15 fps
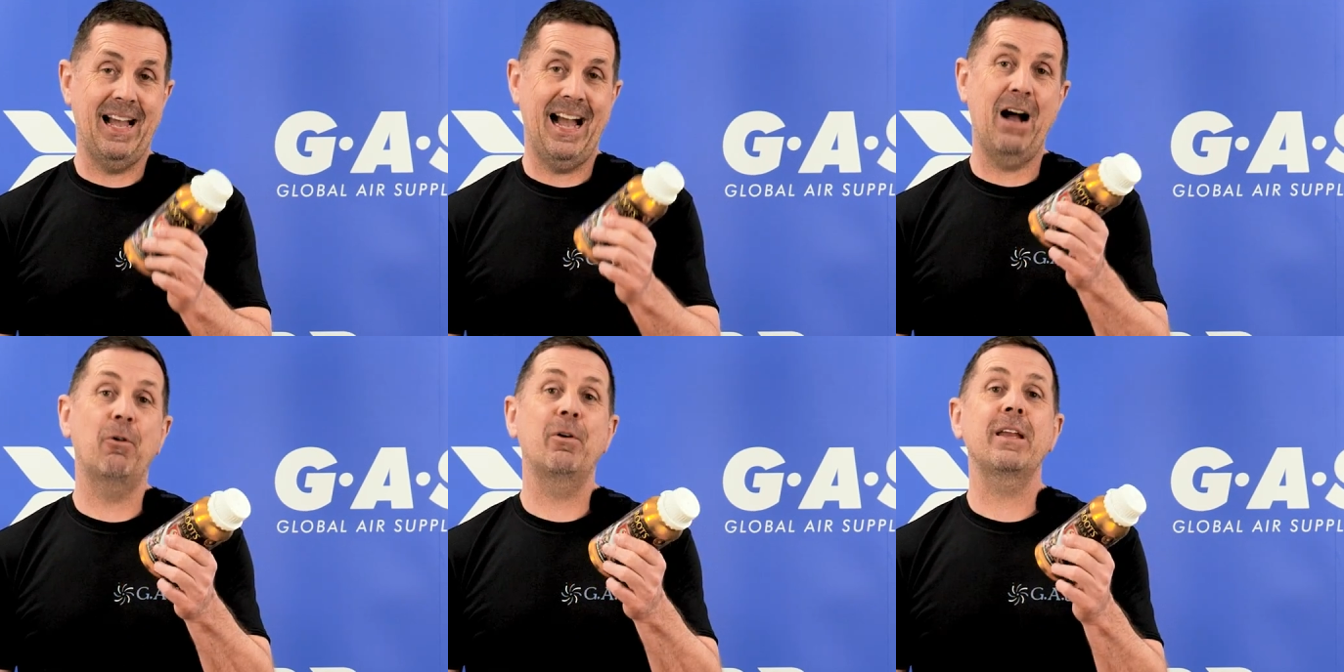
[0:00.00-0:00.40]

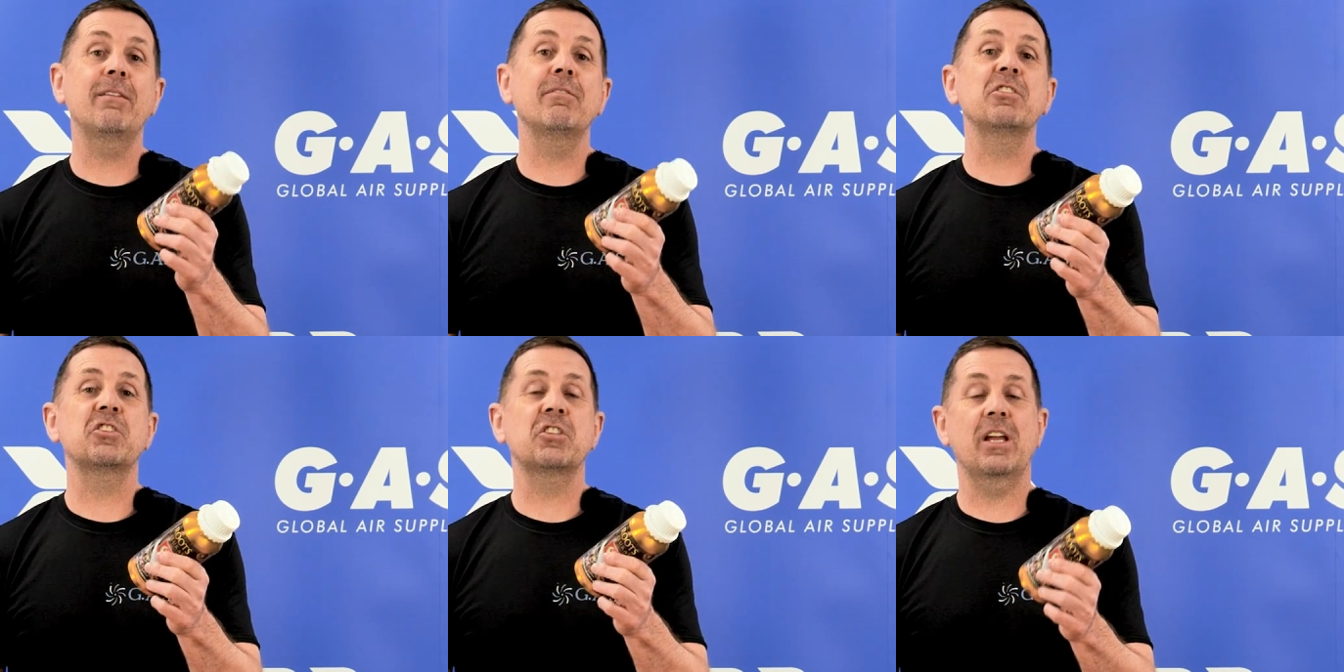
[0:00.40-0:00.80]
I would
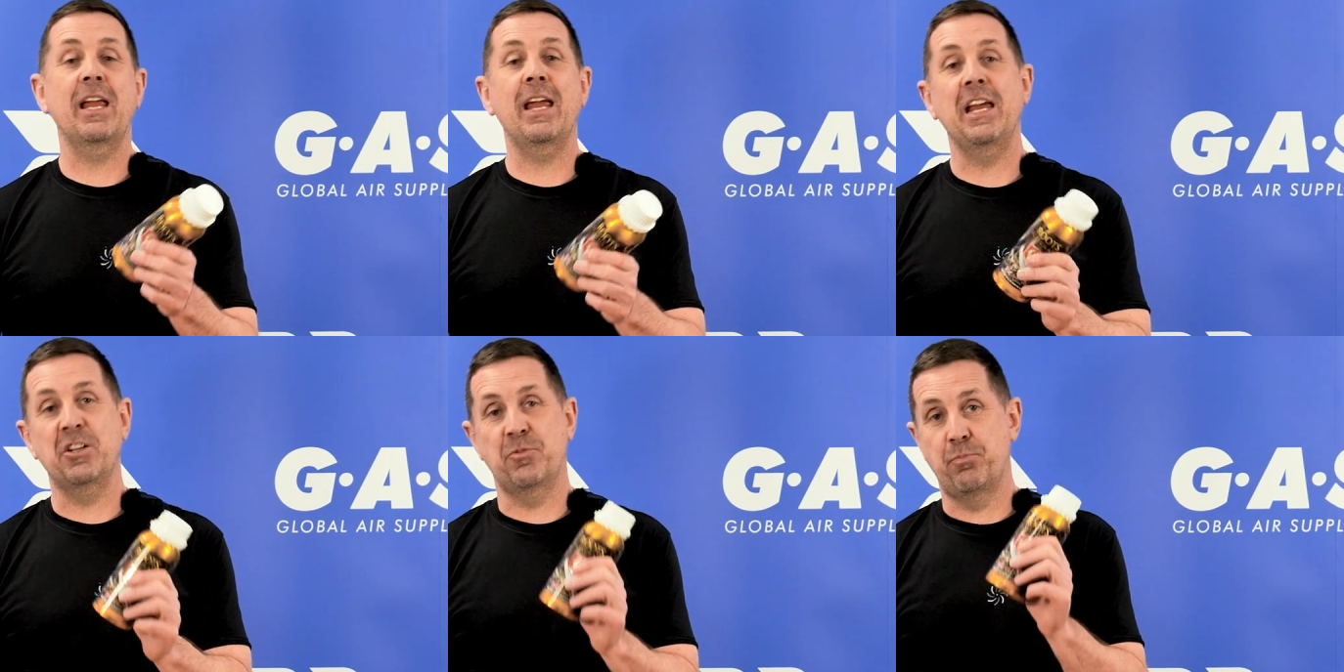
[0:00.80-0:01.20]
even
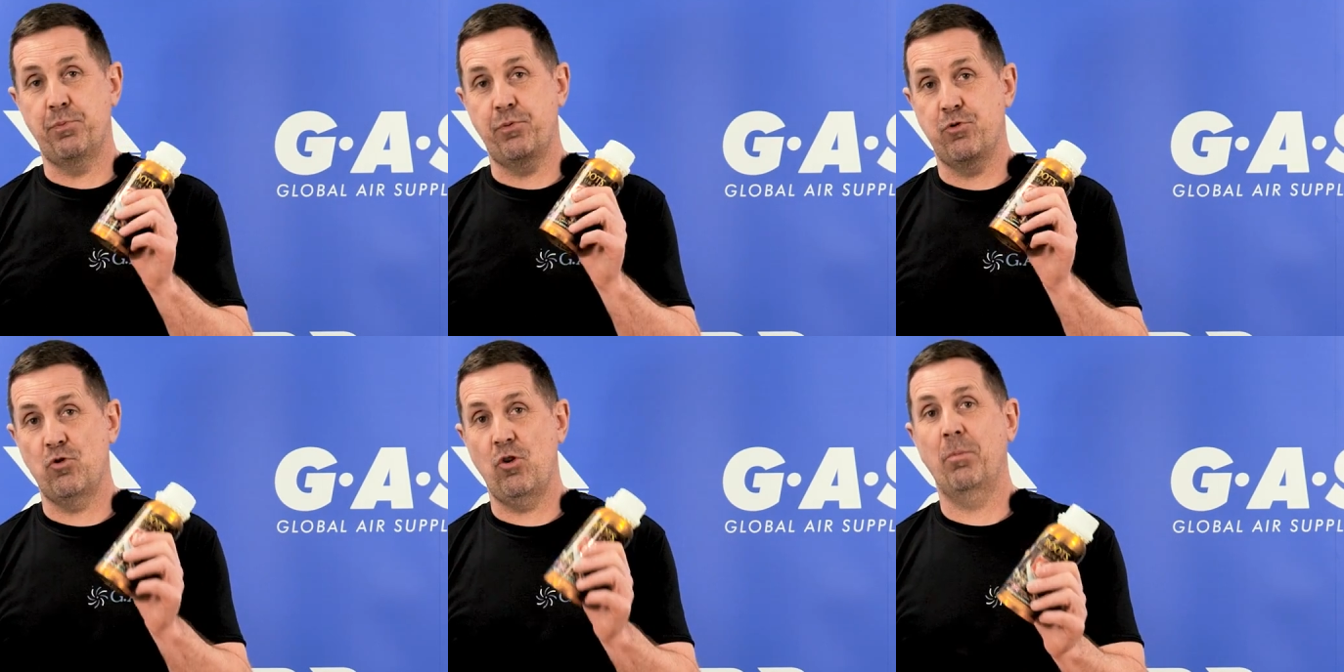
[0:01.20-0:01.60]
say it's
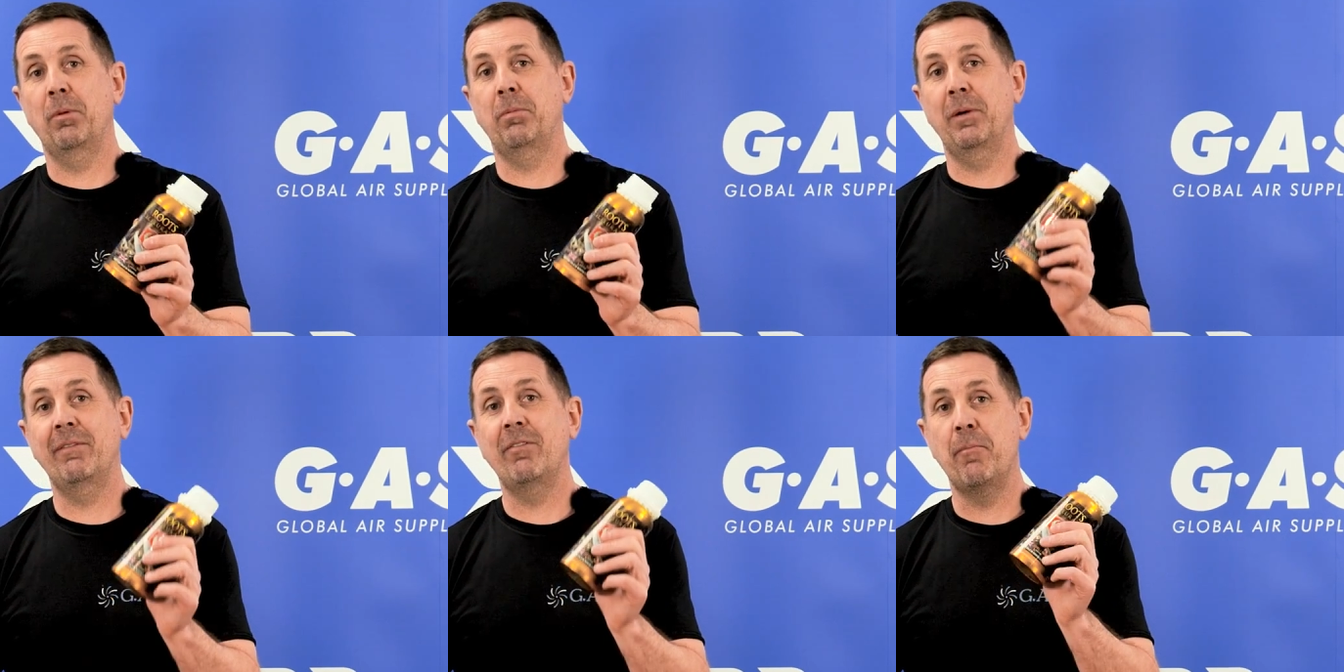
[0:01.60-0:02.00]

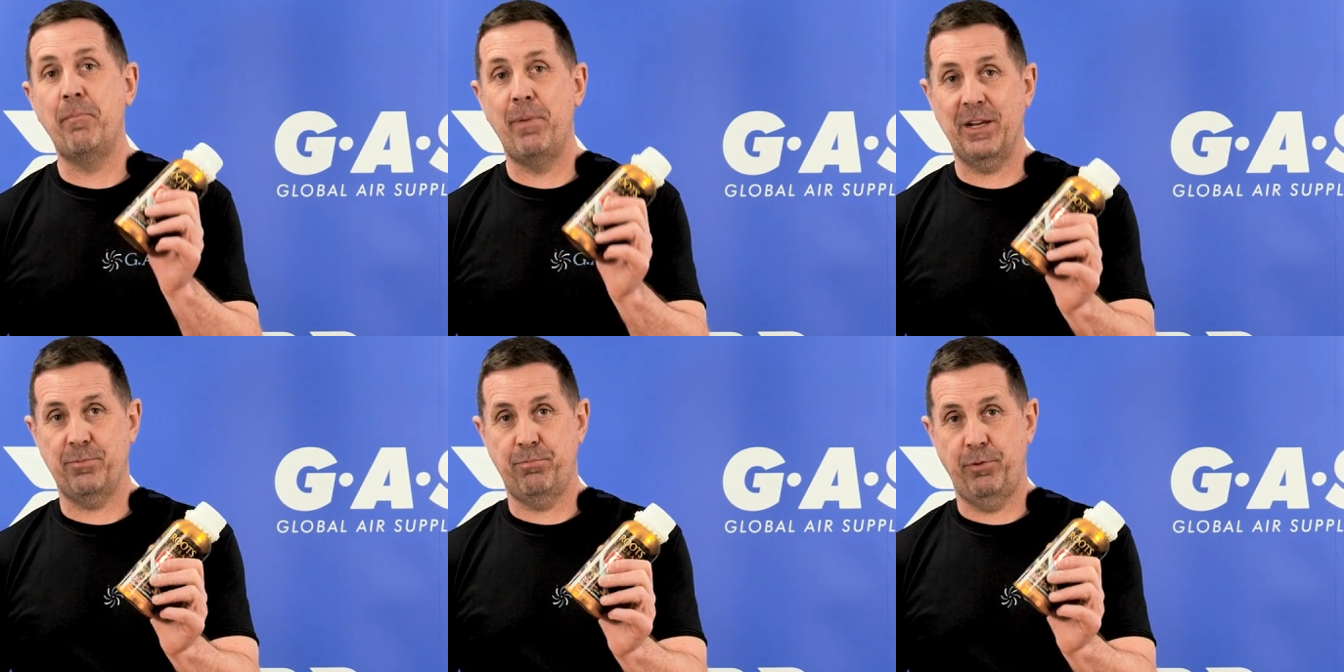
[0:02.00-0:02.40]
probably the
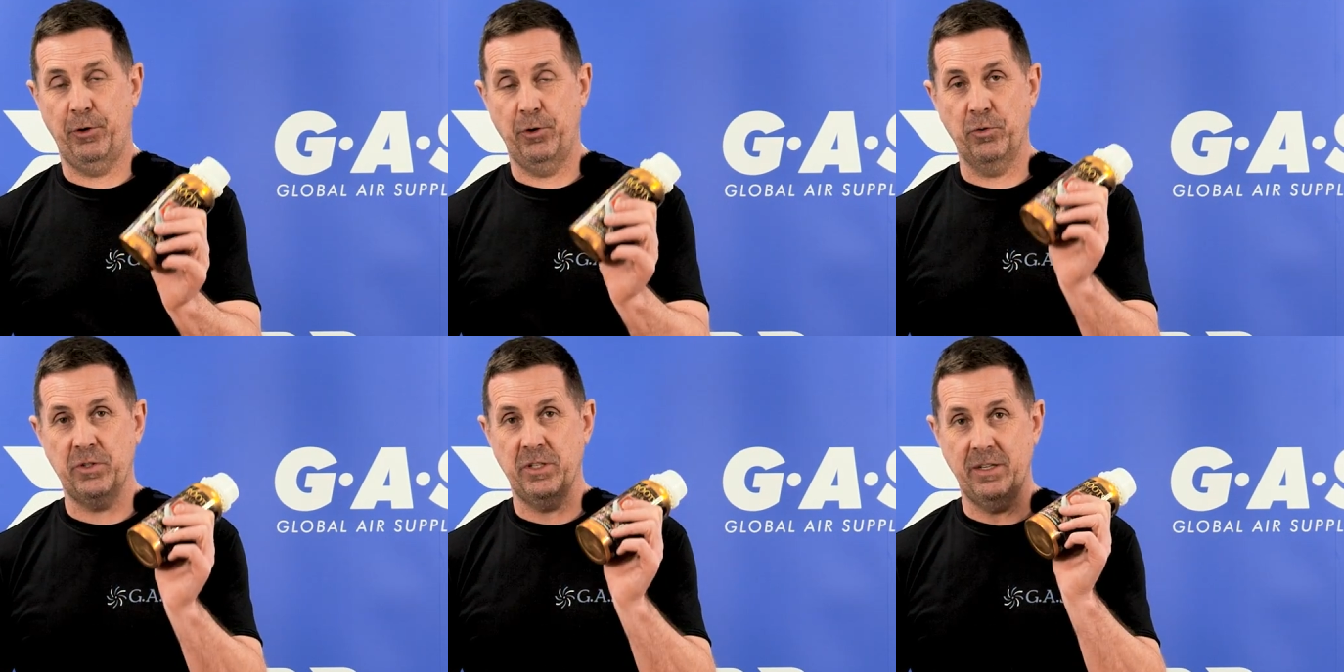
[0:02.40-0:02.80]
best
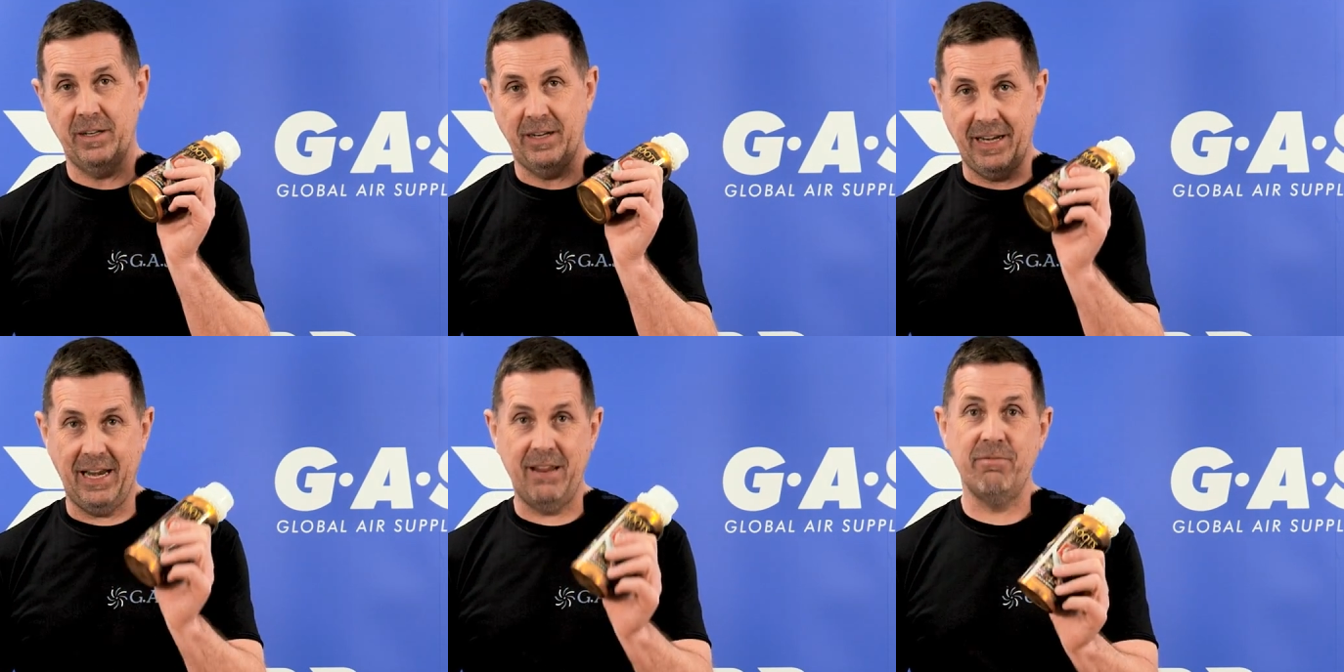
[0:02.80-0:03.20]
product
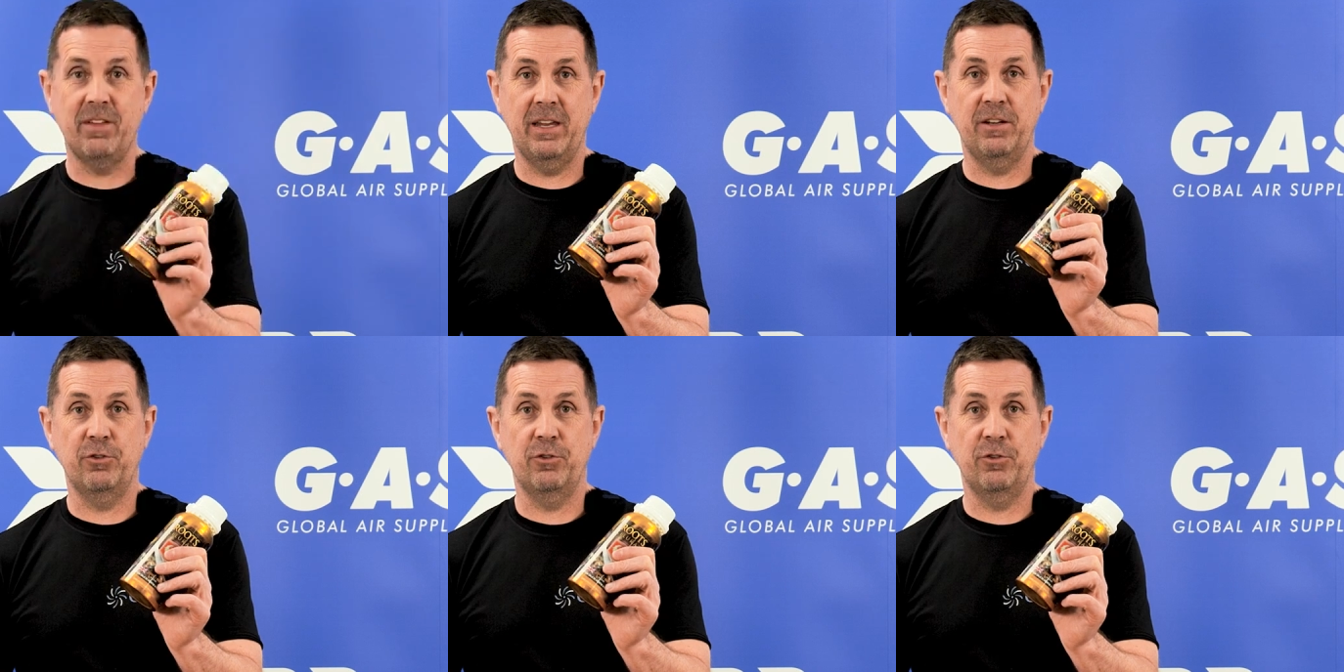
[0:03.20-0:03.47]
in the